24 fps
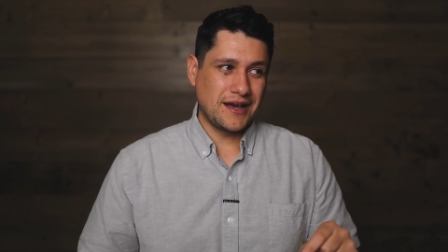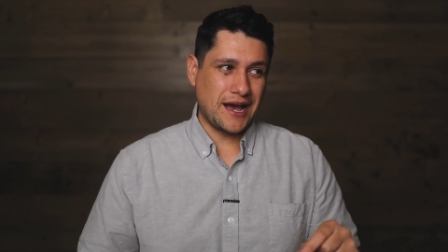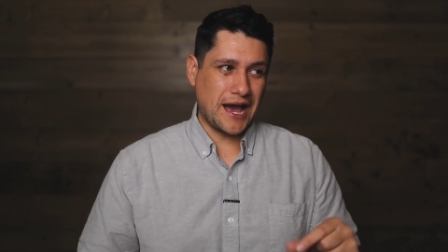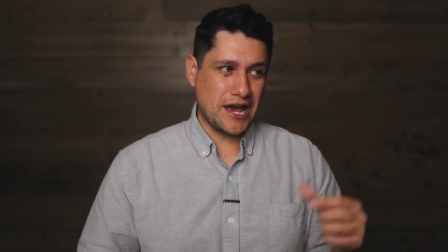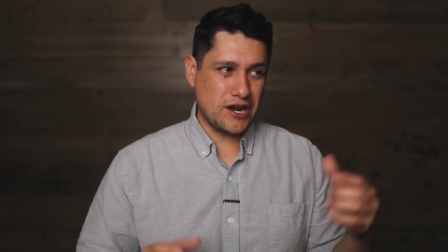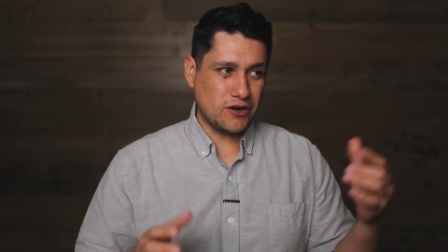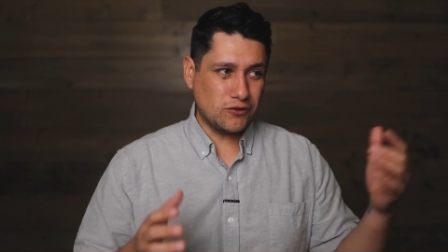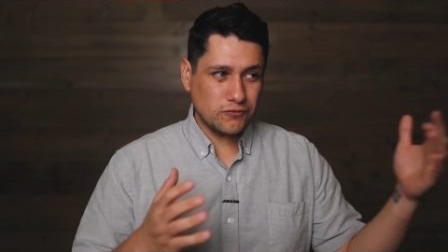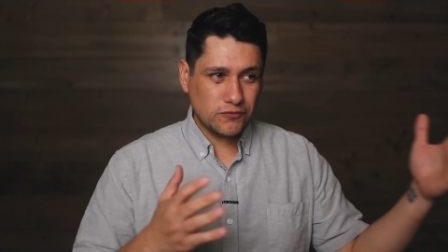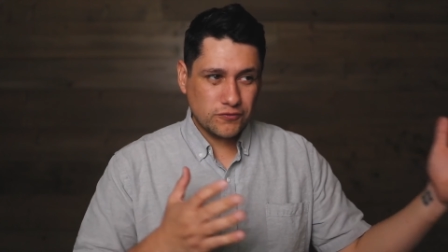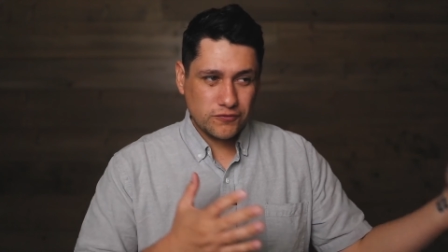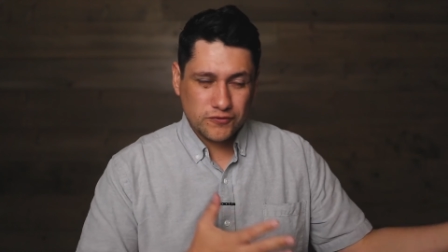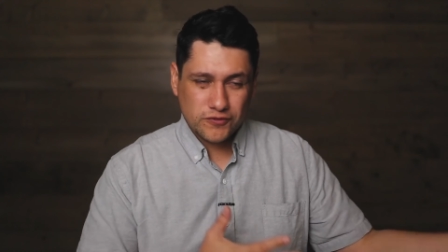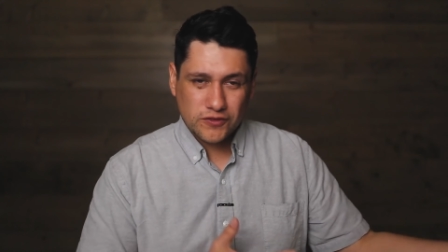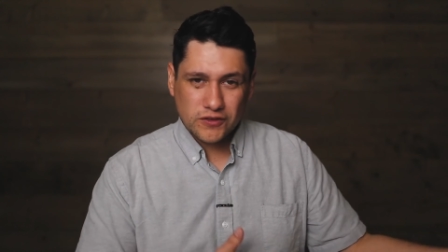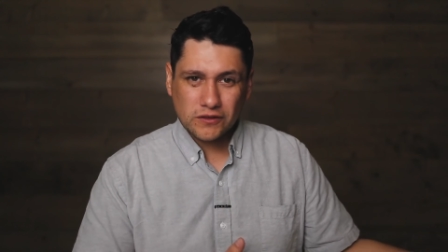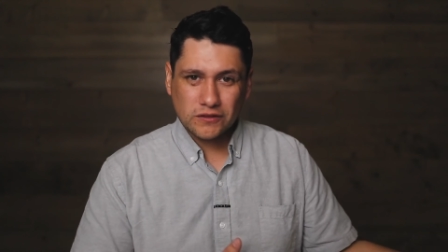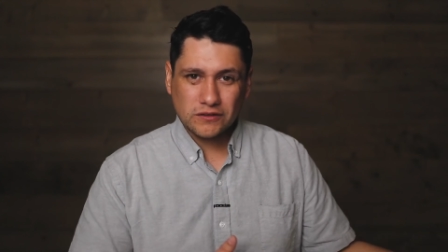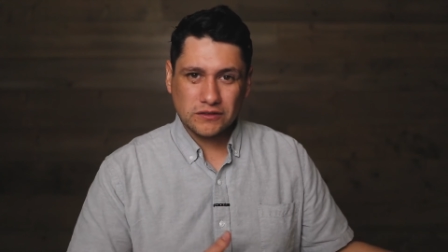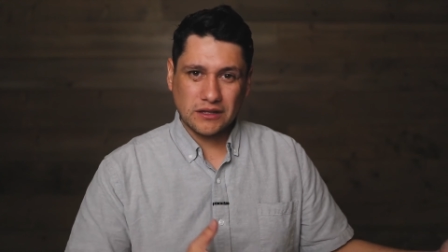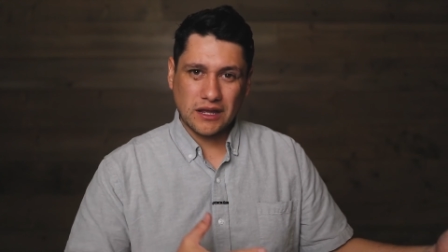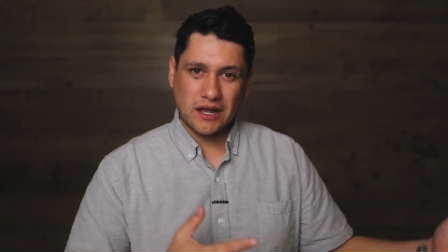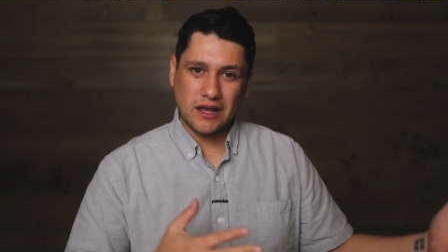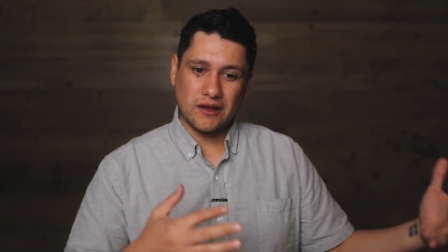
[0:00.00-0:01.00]
I don't
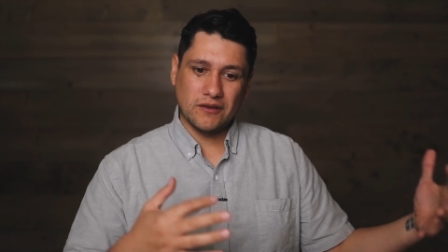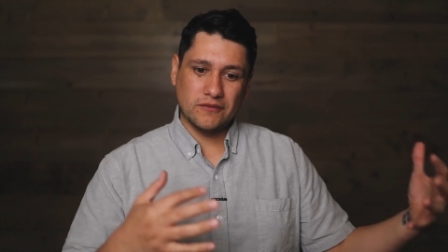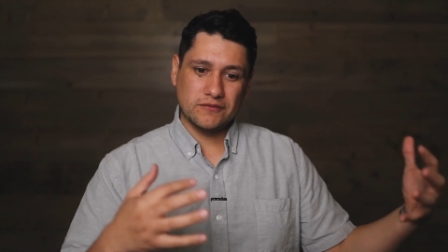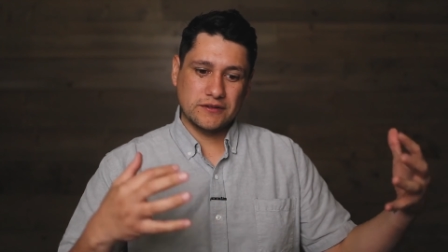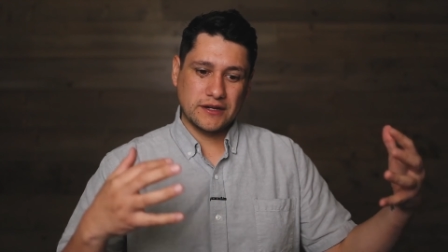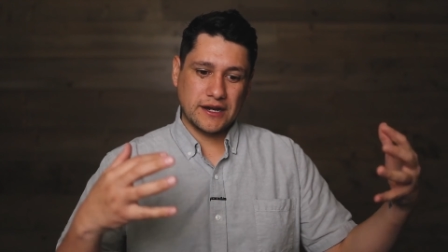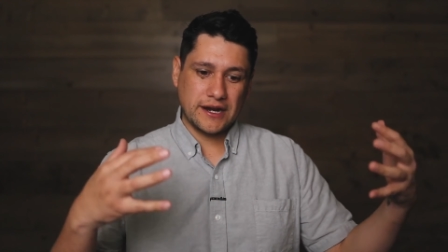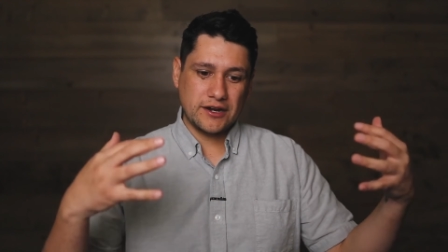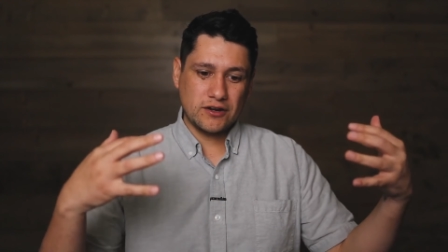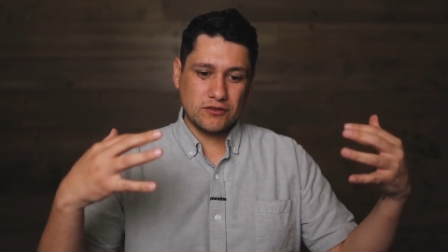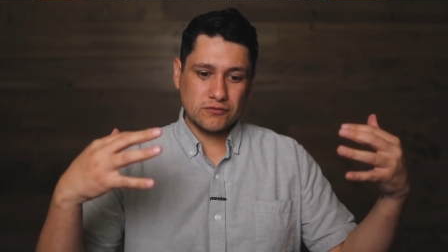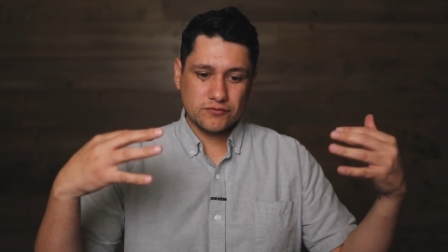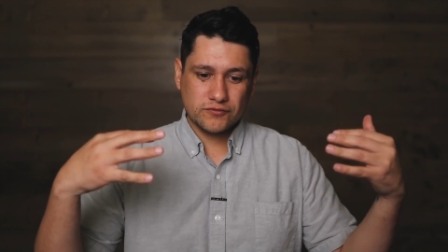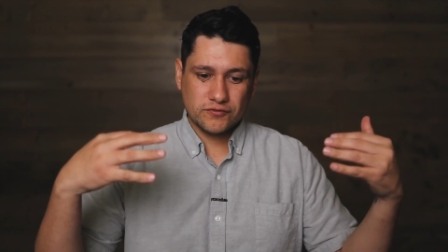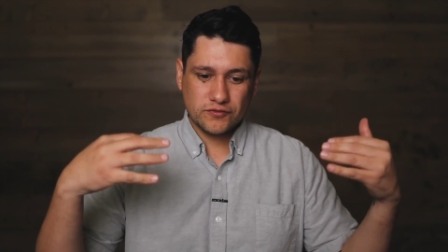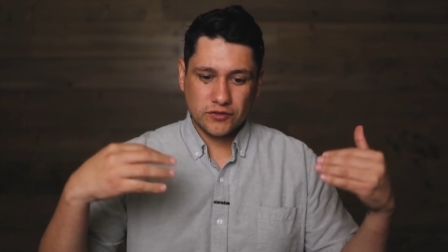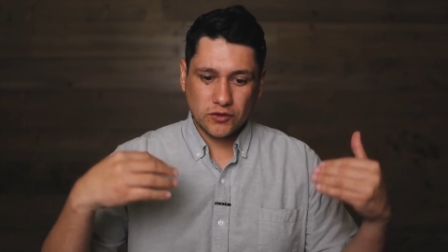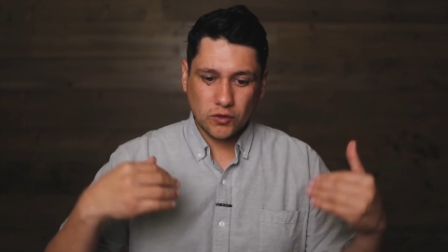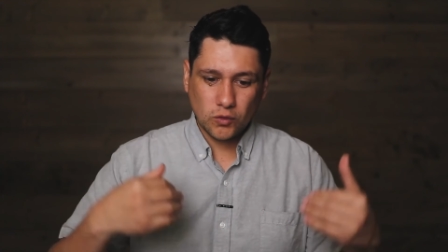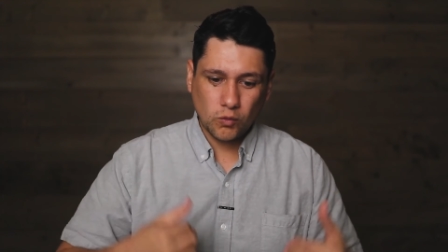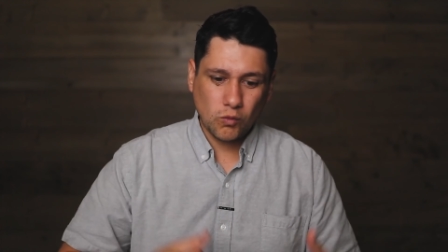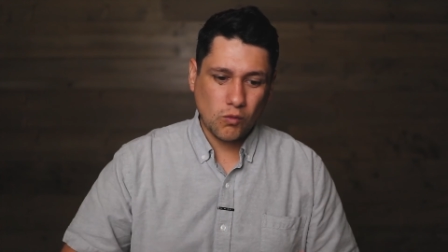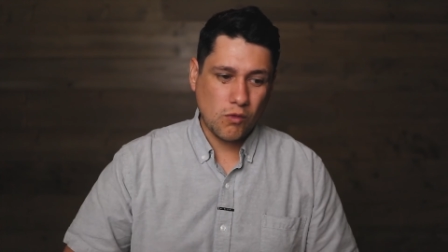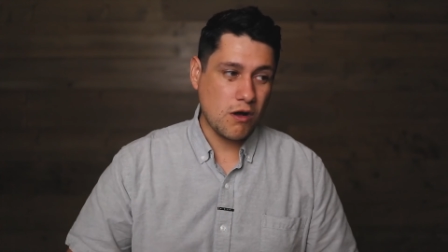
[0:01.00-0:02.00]
feel loved, and I don't
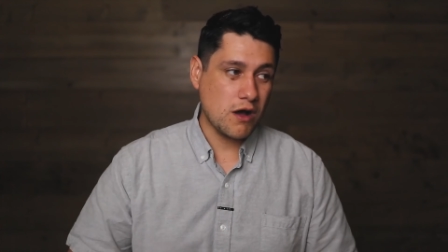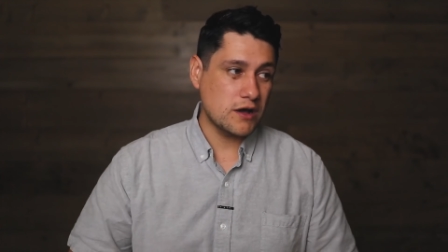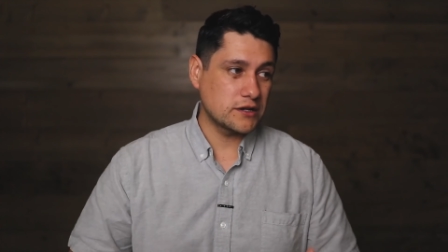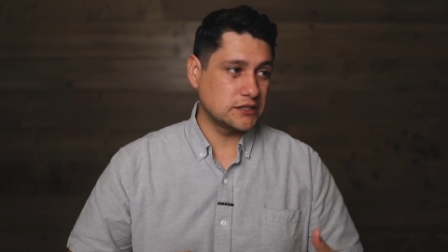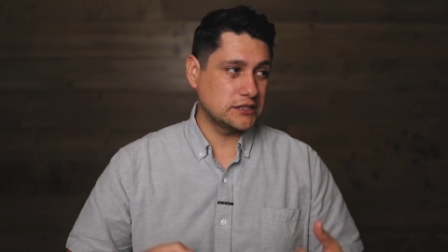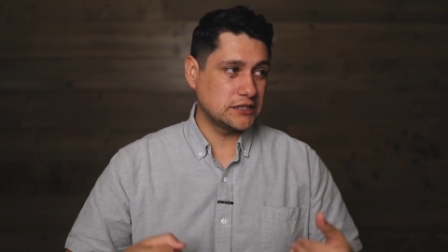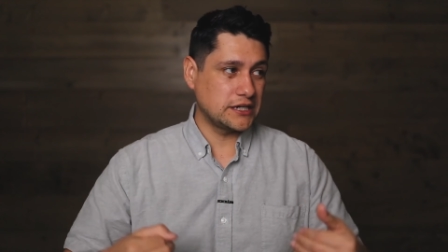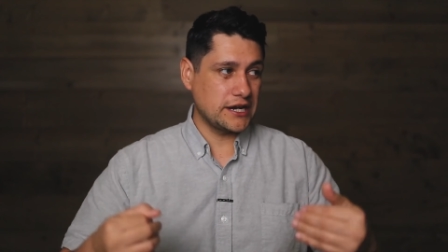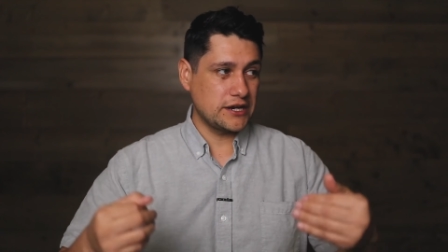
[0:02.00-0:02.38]
feel wanted,